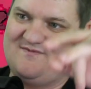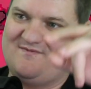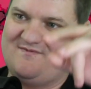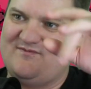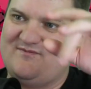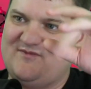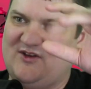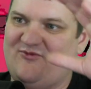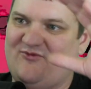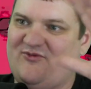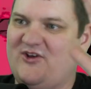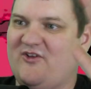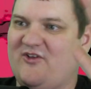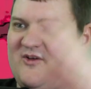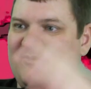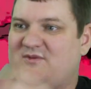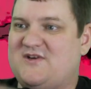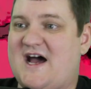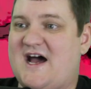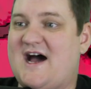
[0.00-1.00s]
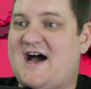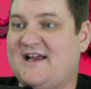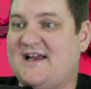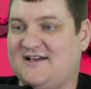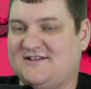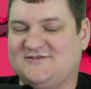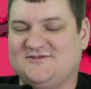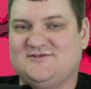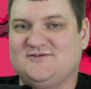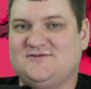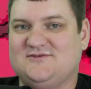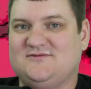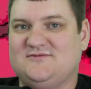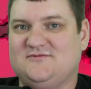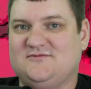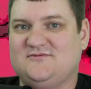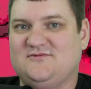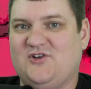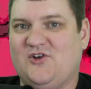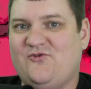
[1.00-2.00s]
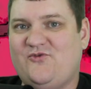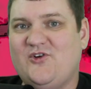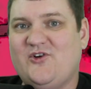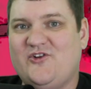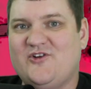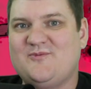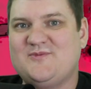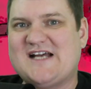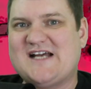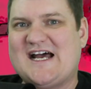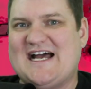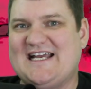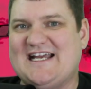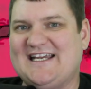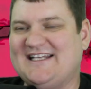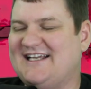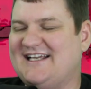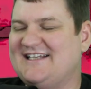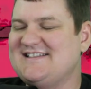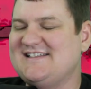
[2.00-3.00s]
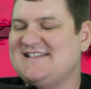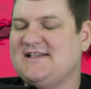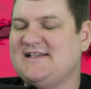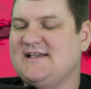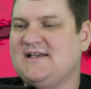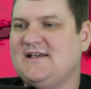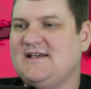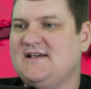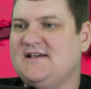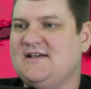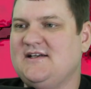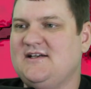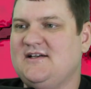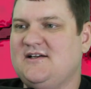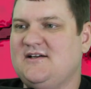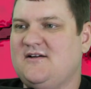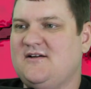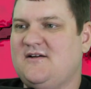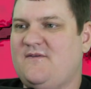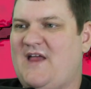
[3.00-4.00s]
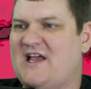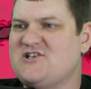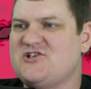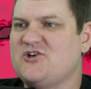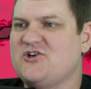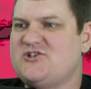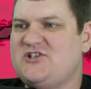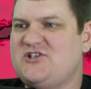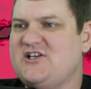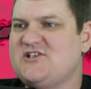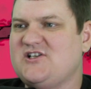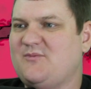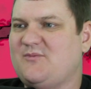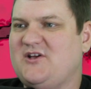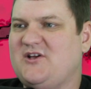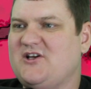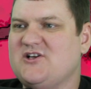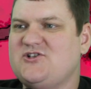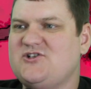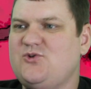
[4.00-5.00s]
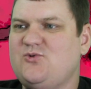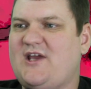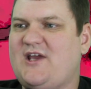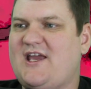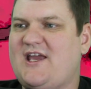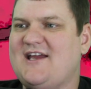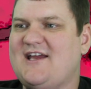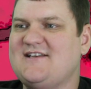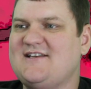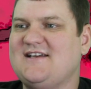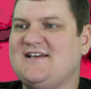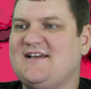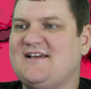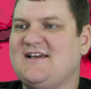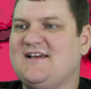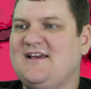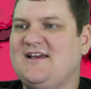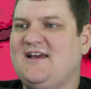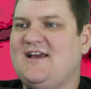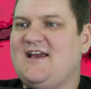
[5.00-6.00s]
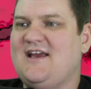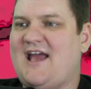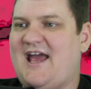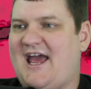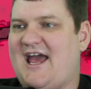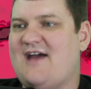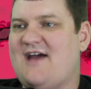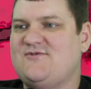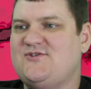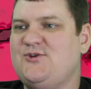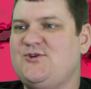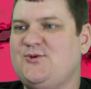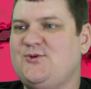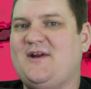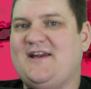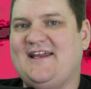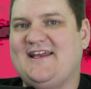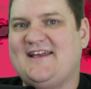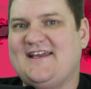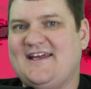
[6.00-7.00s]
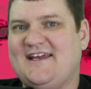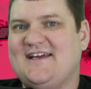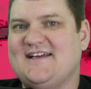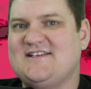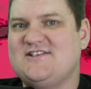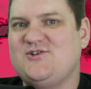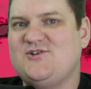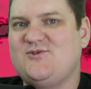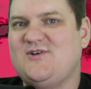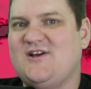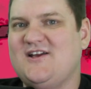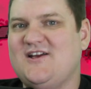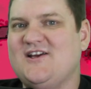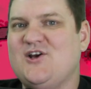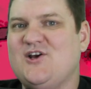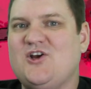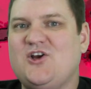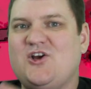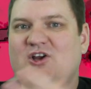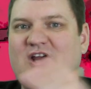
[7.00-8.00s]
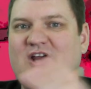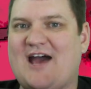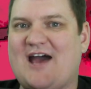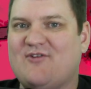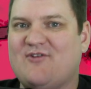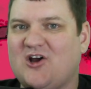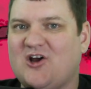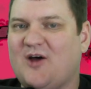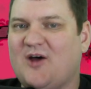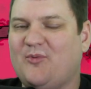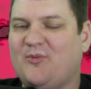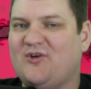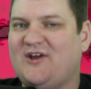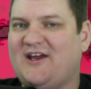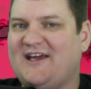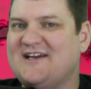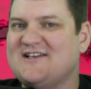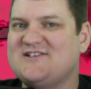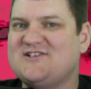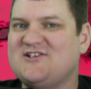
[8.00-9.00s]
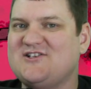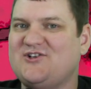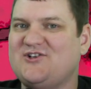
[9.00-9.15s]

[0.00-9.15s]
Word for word: you feel them dying. You feel them dying. And that's artistic, because you can't have too many kids. You can't have a couple kids in your